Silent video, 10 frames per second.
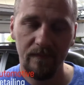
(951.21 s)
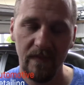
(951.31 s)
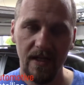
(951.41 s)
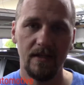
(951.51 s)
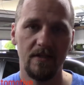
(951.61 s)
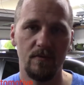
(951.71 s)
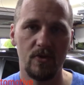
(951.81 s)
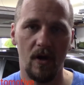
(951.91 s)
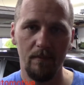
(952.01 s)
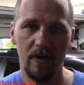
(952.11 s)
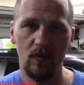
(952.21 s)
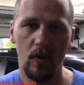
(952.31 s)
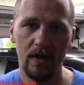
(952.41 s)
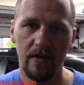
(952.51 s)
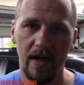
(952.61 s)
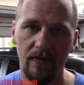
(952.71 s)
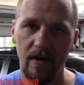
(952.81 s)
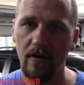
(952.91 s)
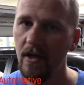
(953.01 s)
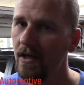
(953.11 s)
Hit that subscribe button while you're down
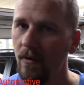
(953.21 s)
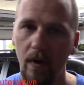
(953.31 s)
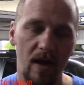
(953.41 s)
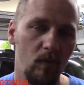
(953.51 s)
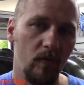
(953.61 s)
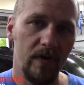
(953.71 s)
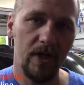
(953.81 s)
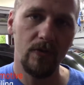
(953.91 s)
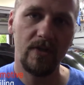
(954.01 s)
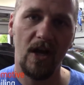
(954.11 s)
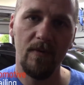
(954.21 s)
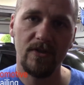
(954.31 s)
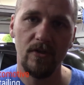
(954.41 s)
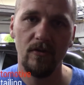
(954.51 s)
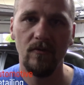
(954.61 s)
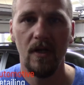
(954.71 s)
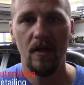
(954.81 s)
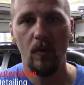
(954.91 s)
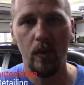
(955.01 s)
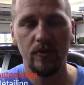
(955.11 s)
there. We got more videos coming soon,
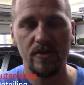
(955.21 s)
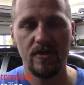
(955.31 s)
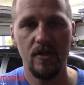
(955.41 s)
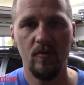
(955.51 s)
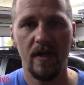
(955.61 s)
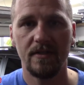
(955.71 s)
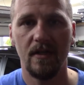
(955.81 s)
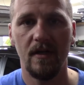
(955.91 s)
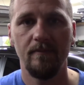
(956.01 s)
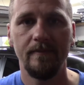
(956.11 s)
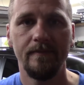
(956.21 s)
and we will just see you next time.